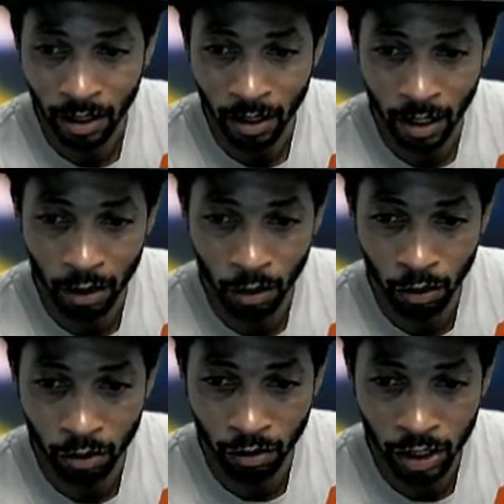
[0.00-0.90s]
Cut,
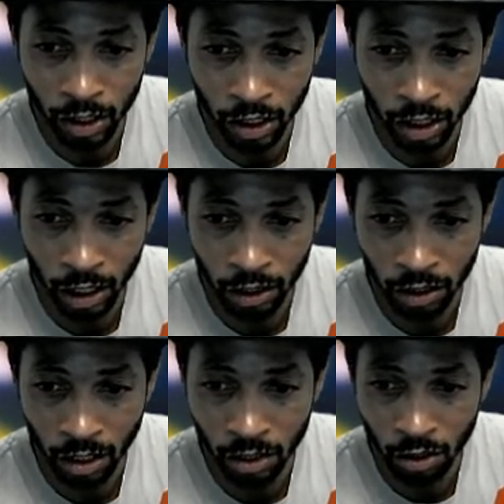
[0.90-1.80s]
no duration
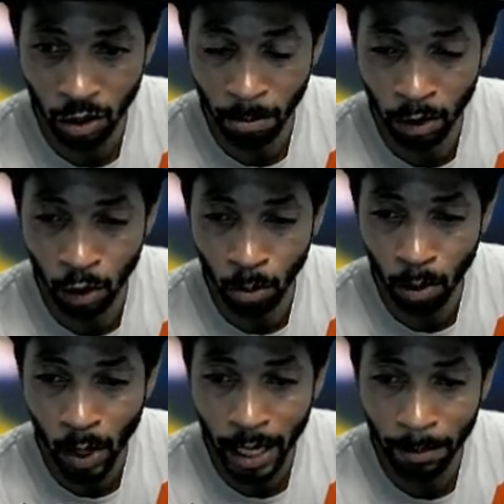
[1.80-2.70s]
change. Let's go to
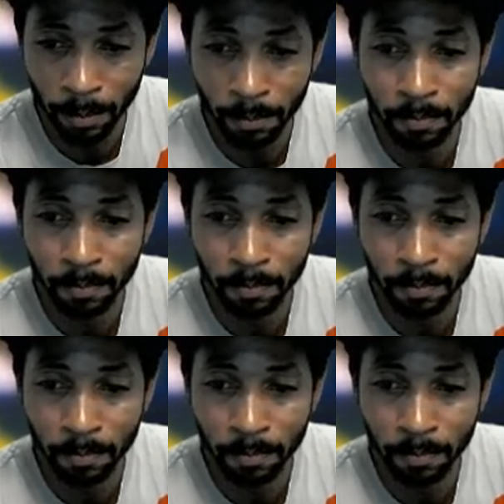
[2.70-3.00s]
Luma Wipe.